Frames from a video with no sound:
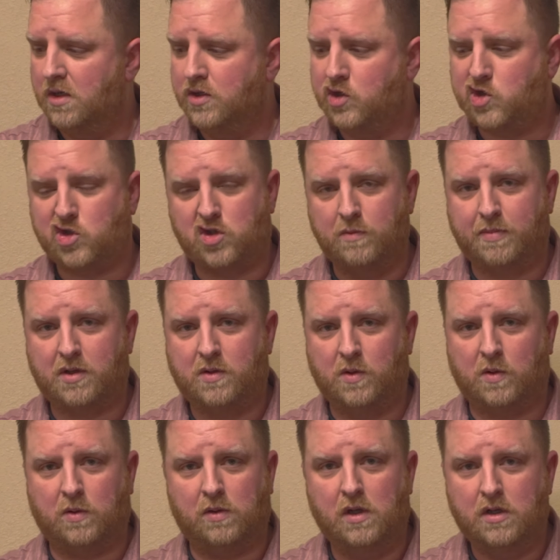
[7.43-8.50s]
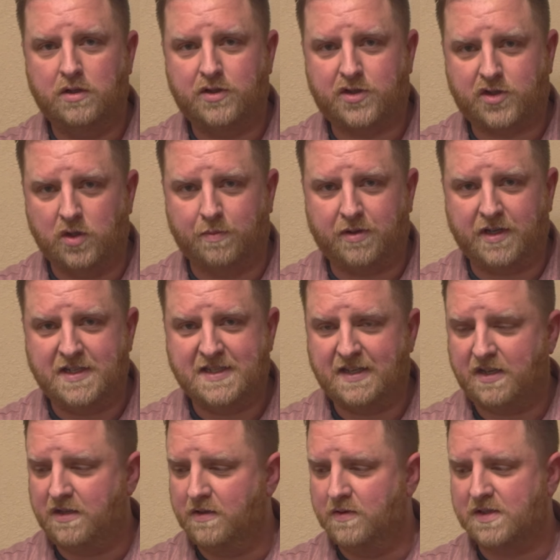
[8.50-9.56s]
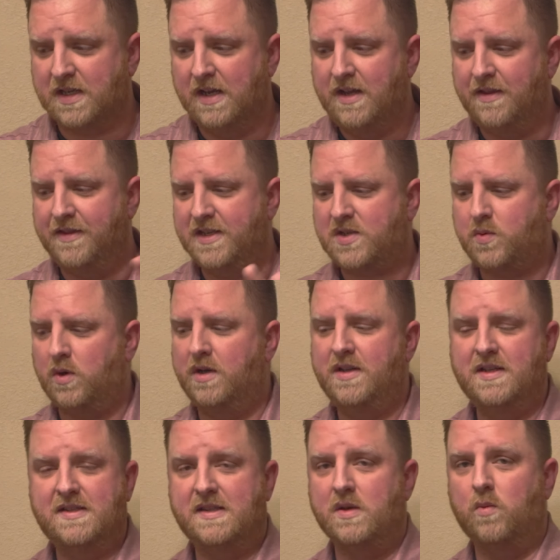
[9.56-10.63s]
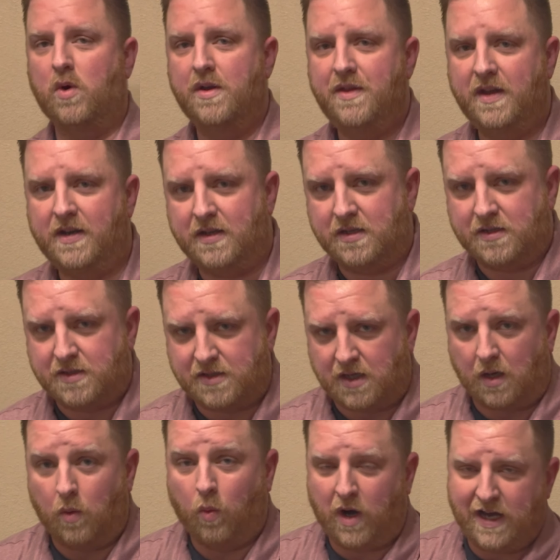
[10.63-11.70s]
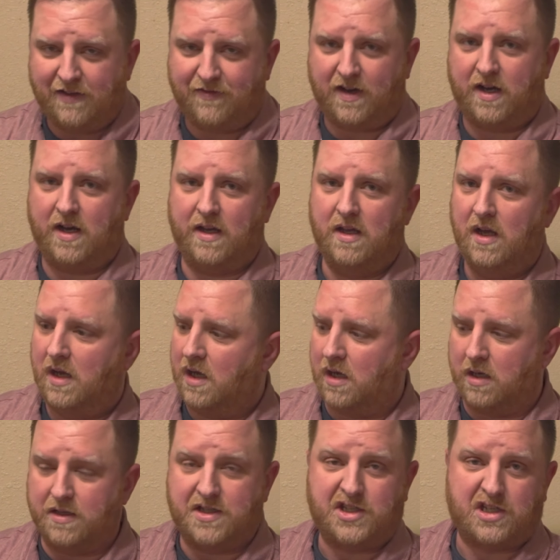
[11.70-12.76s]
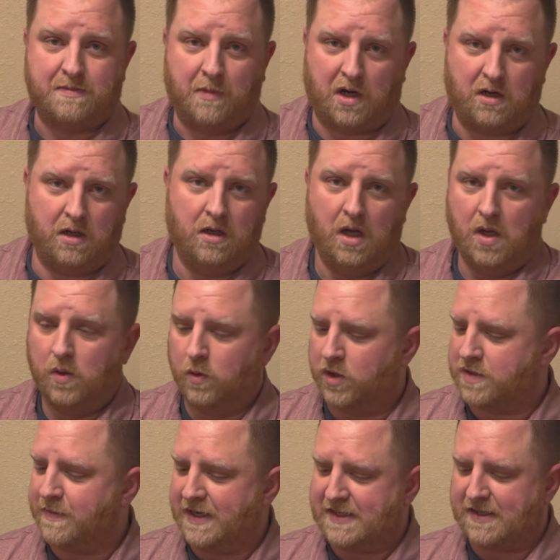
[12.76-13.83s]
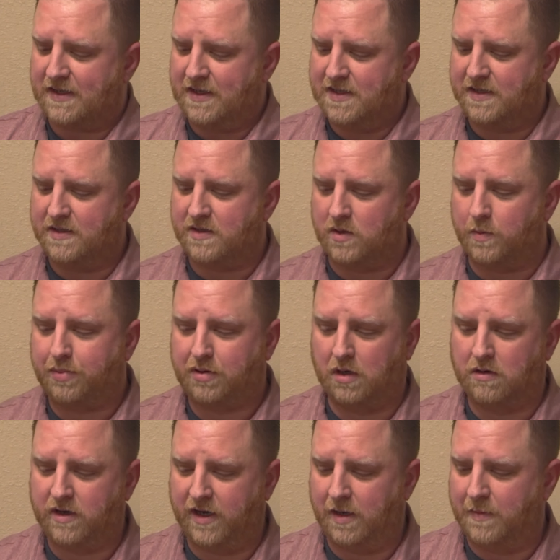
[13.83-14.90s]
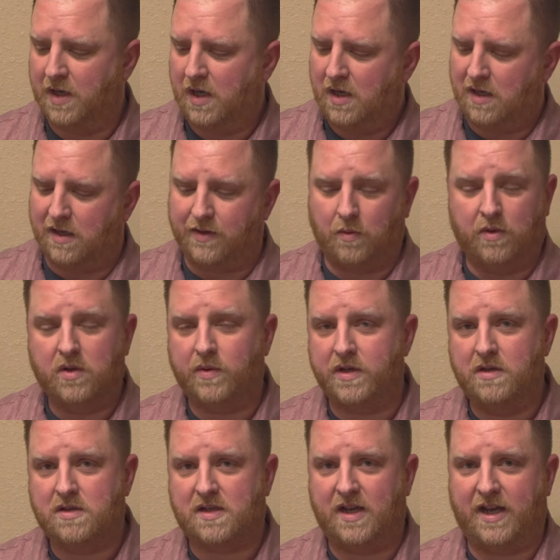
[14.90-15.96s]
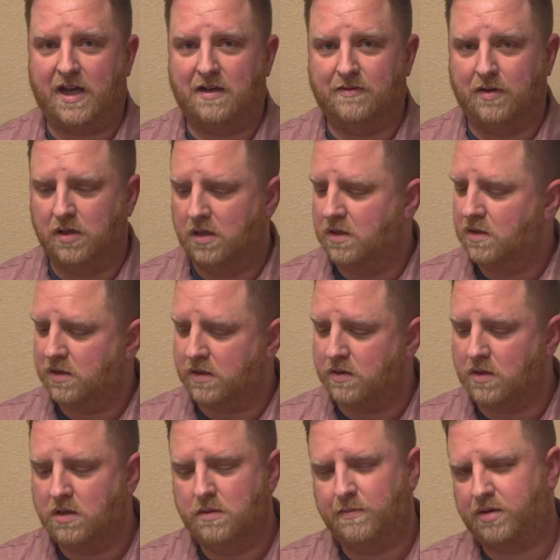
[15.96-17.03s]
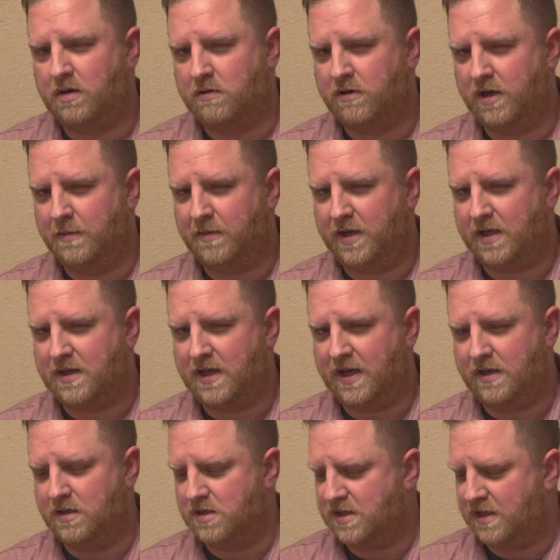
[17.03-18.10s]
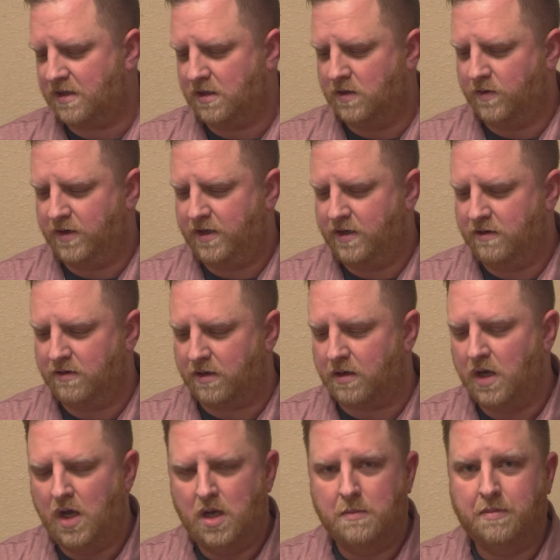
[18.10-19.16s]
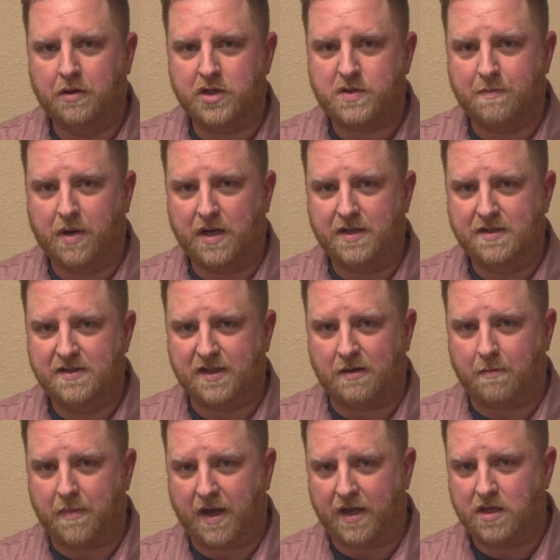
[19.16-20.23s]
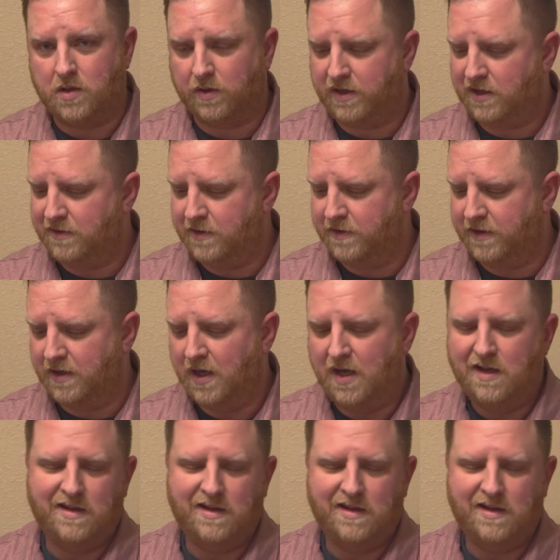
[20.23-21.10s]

Super cool, super easy to use. This one is the one that is uh, Wi-Fi. Uh, it's smart, which makes it easy to program. Uh, the one that we used to have, you couldn't program like that. You just had to go in here and push buttons and manually do it.